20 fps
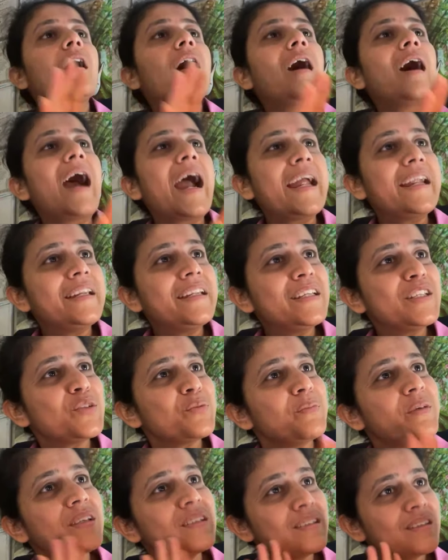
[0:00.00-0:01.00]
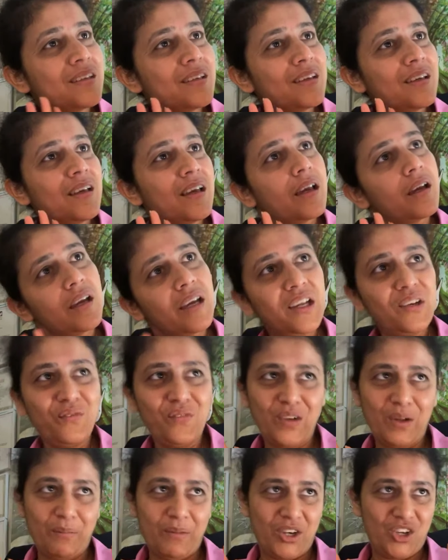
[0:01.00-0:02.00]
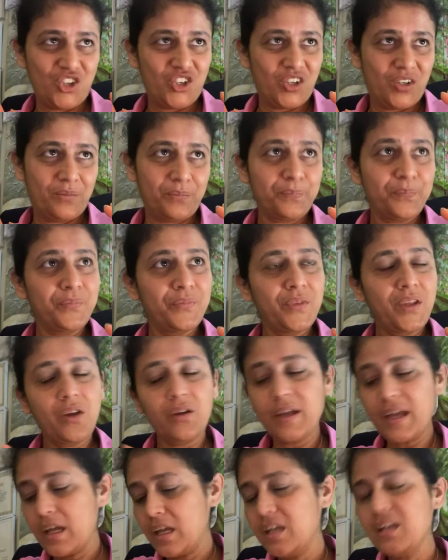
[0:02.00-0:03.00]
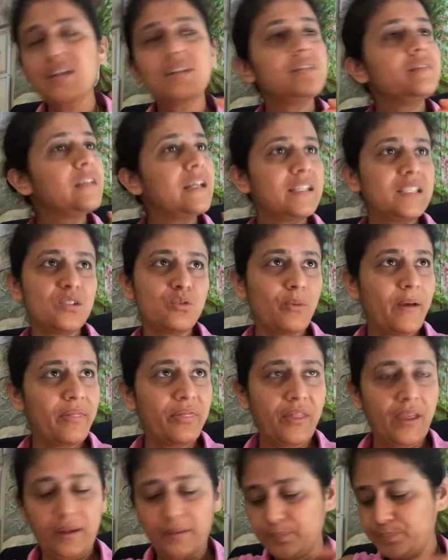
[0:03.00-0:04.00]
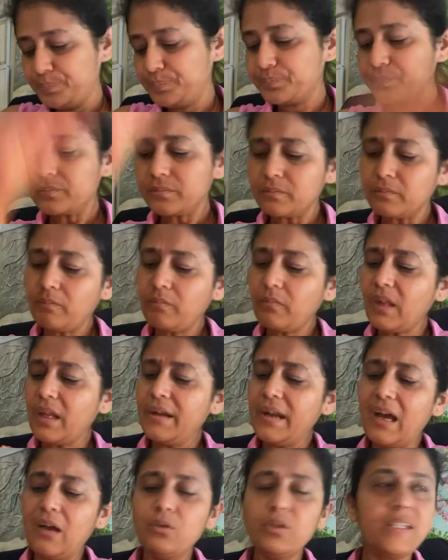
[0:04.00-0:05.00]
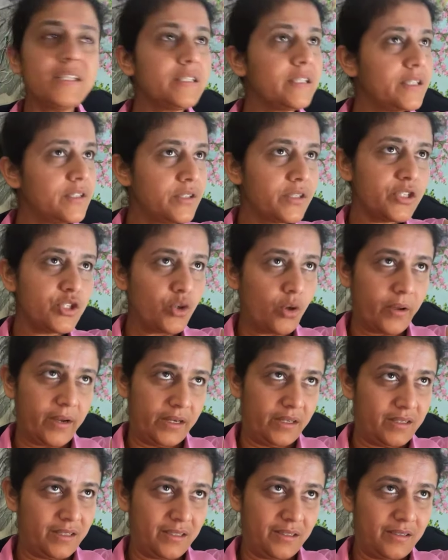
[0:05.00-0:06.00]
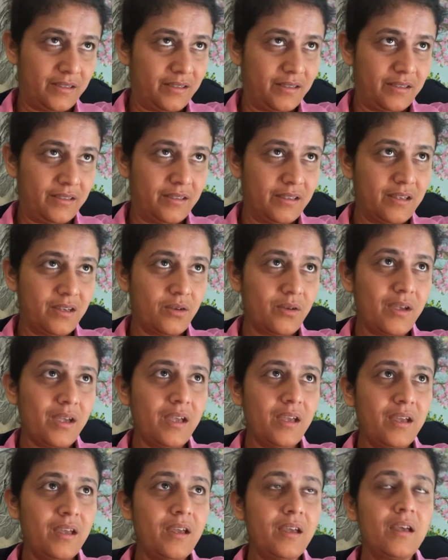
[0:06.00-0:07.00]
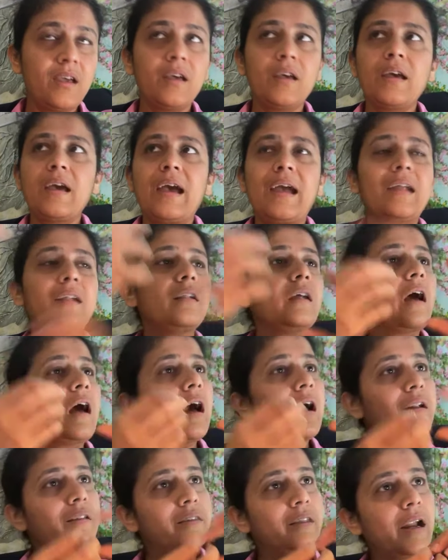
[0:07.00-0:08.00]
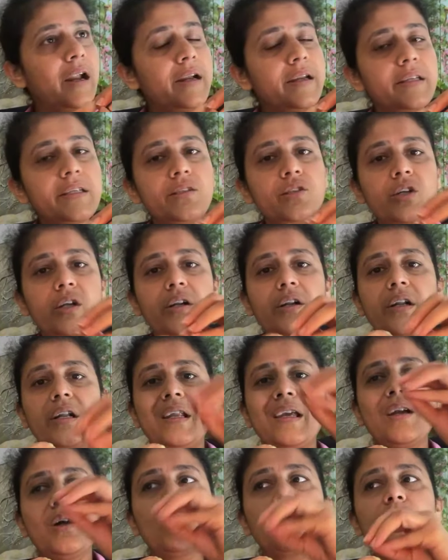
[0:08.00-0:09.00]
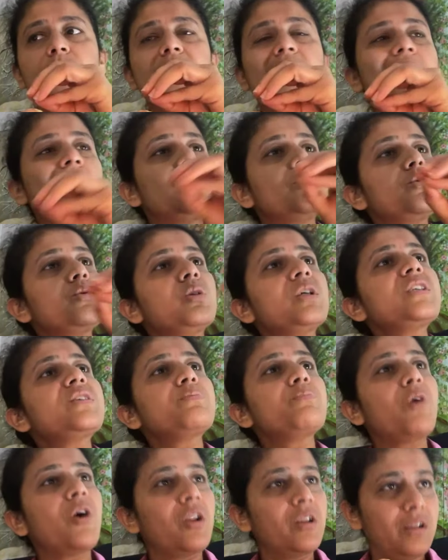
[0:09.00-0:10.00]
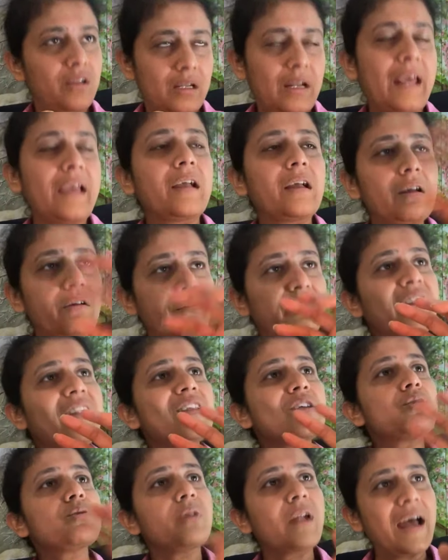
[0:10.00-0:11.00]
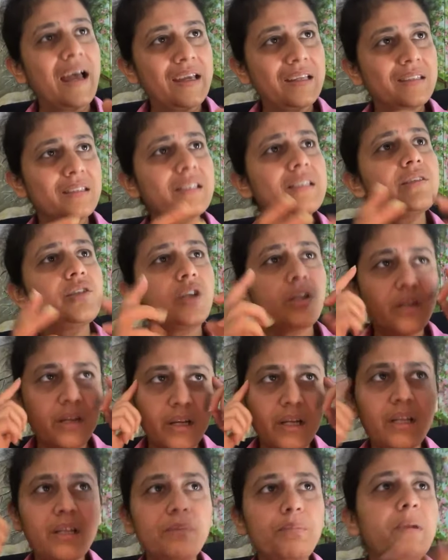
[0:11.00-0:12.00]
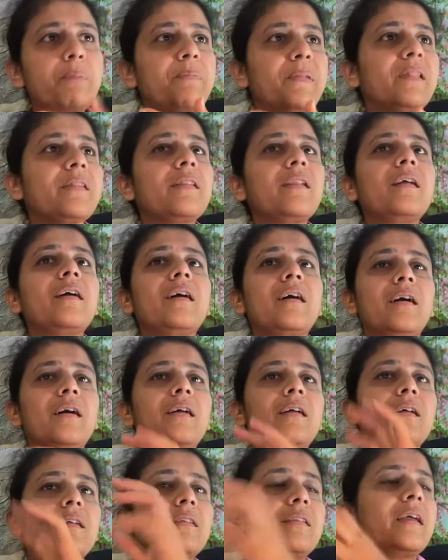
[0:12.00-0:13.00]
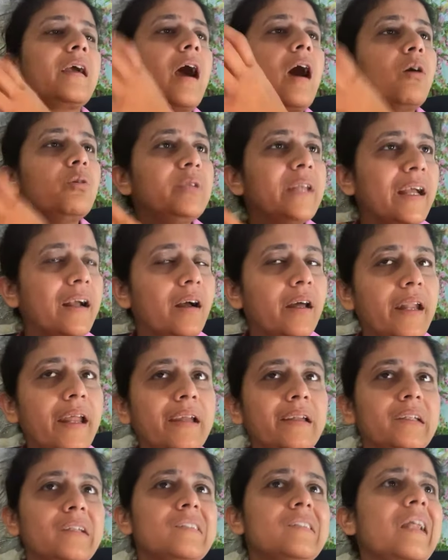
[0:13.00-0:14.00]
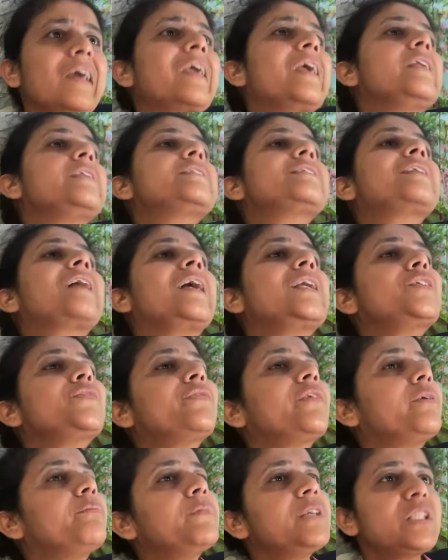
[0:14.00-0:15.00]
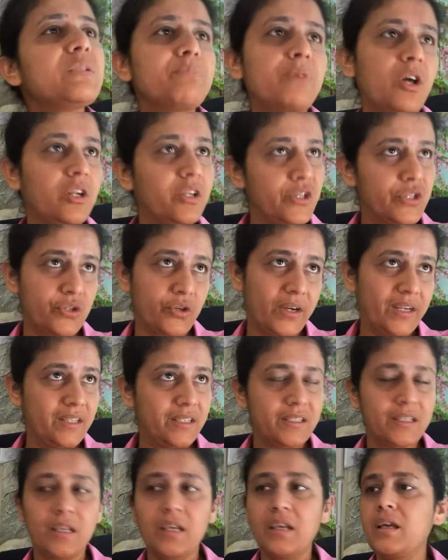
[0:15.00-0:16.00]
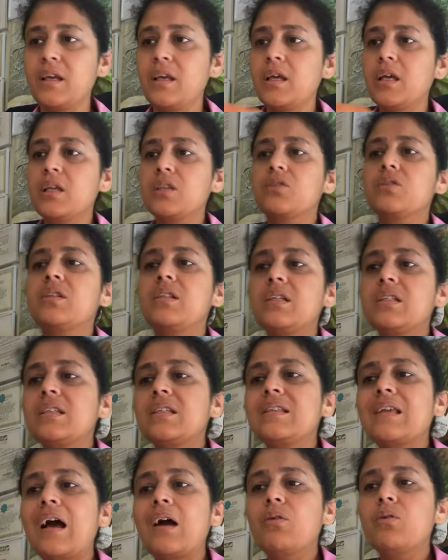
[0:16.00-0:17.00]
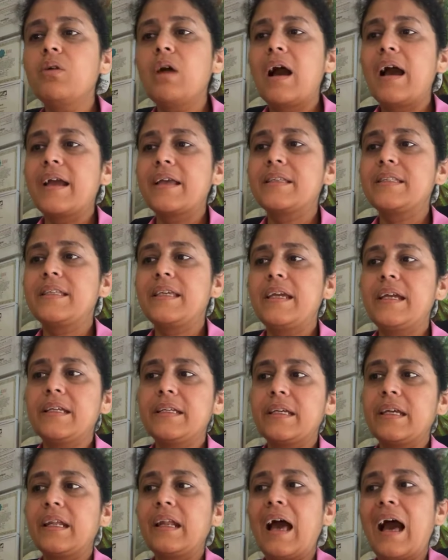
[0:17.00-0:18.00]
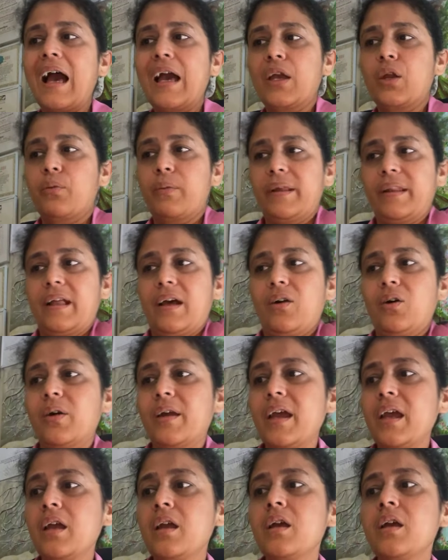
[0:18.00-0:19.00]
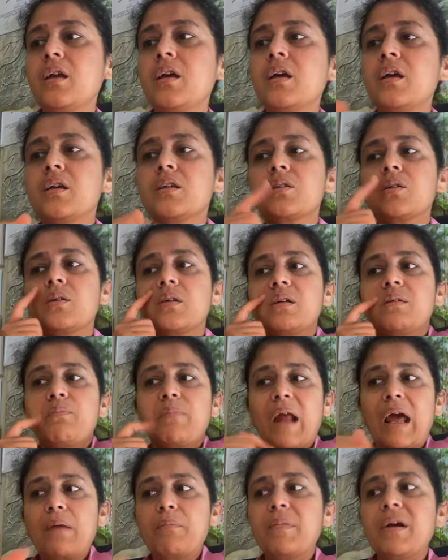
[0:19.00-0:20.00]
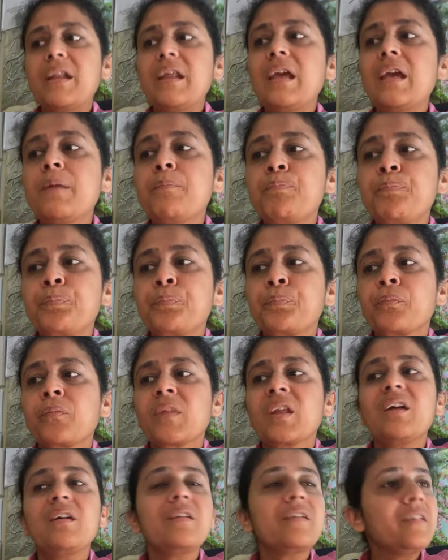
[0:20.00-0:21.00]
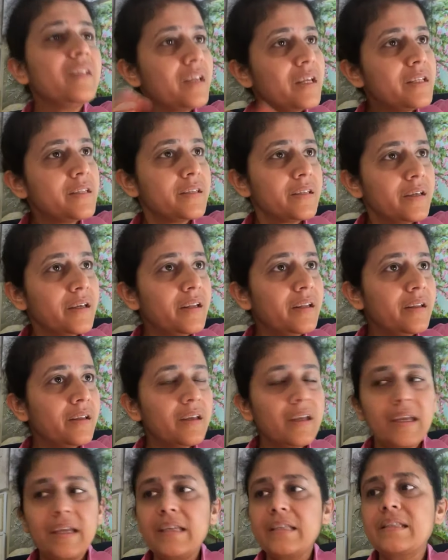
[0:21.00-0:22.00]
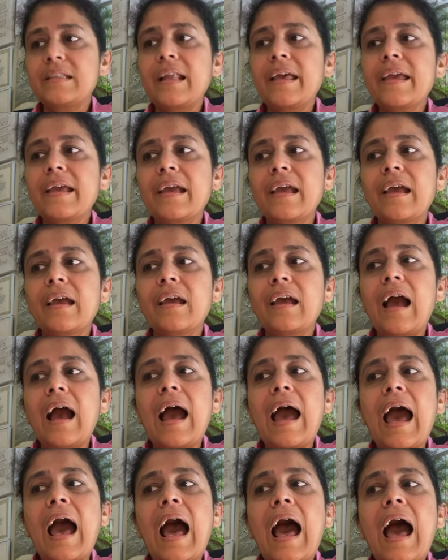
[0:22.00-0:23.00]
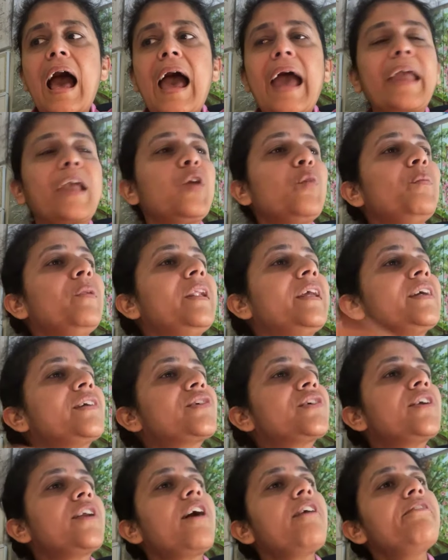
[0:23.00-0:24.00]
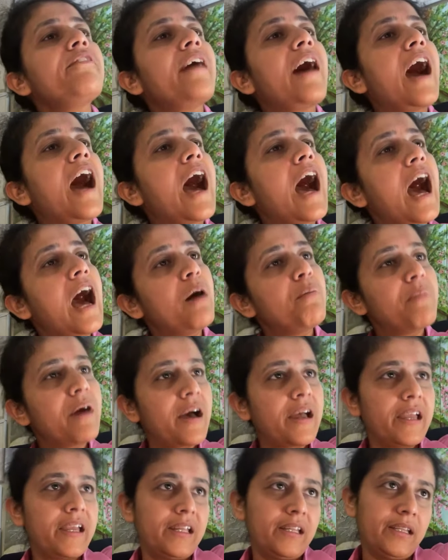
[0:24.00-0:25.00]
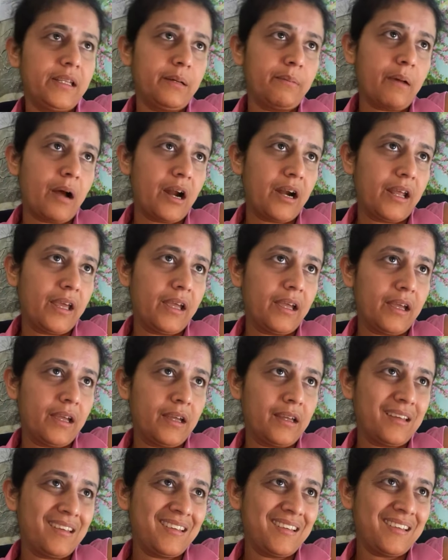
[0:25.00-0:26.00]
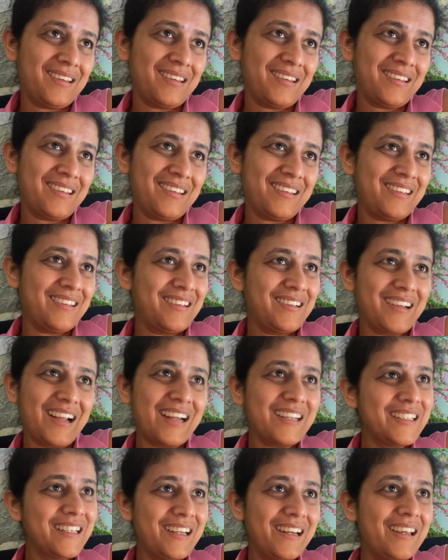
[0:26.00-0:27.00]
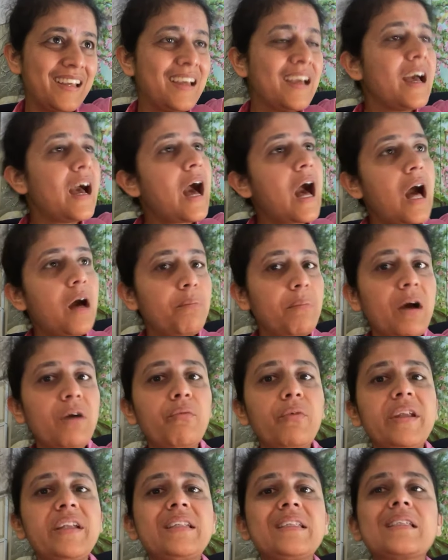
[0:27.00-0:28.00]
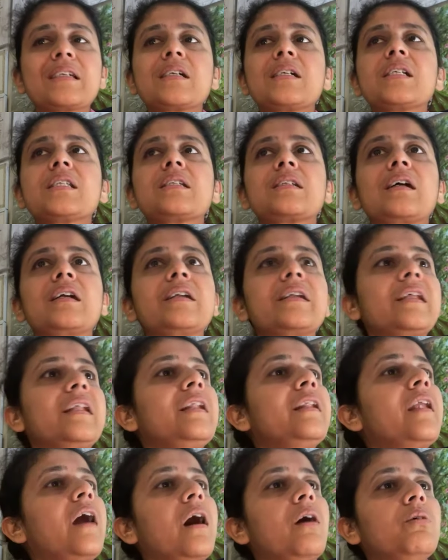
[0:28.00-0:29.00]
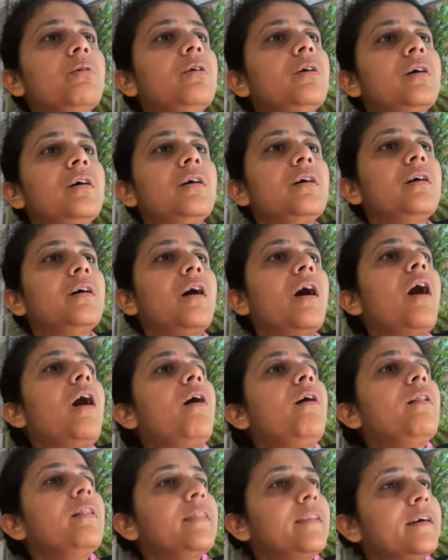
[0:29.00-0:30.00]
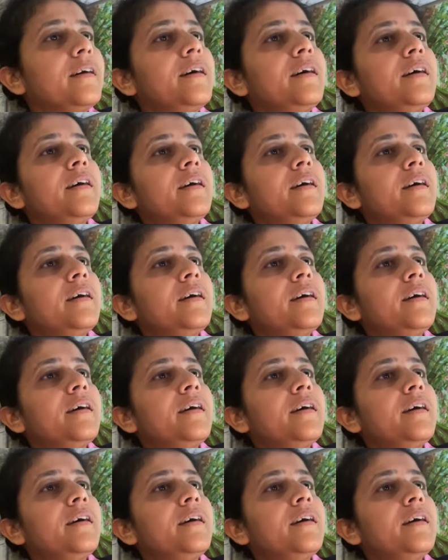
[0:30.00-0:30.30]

itis means inflammation. Okay, that is one thing. Now this is a joint, okay, and arthritis generally goes into the small, like with the psoriasis, generally people how they connect is like it starts from the smaller joints. So this is how I see it in Ayurveda. Okay, so primary reason is like accumulation of ama in the body. Got it? Ama we discussed until now. All the